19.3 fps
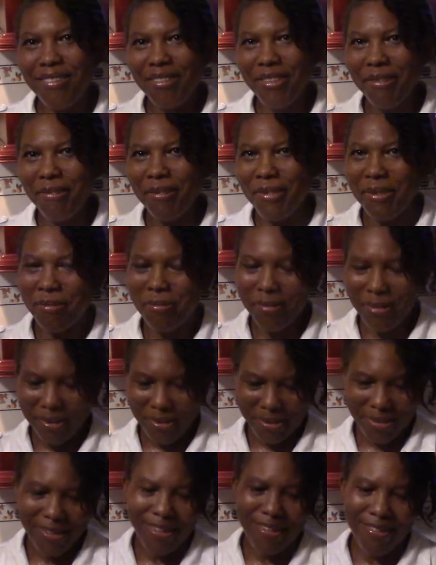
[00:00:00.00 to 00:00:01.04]
It was pretty
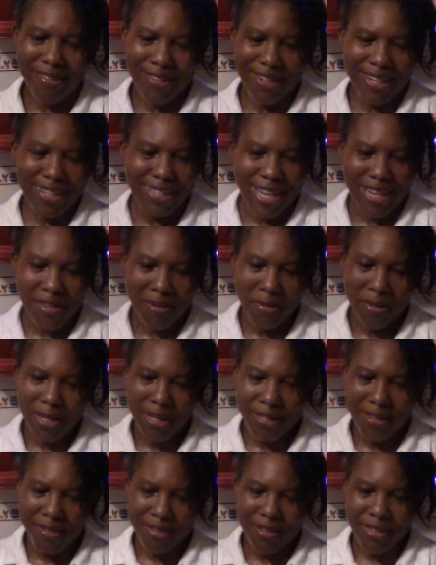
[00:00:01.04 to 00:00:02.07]
good. All right. And you're
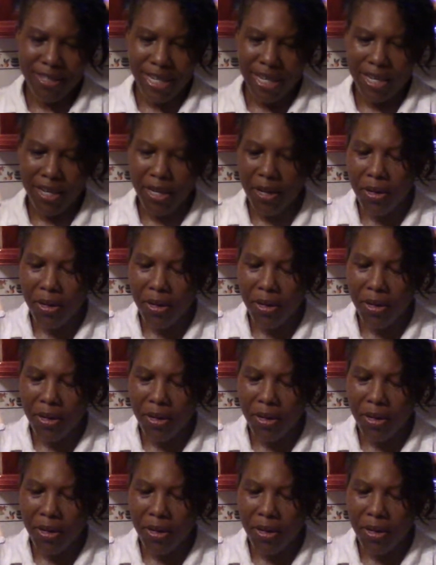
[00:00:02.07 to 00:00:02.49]
not just saying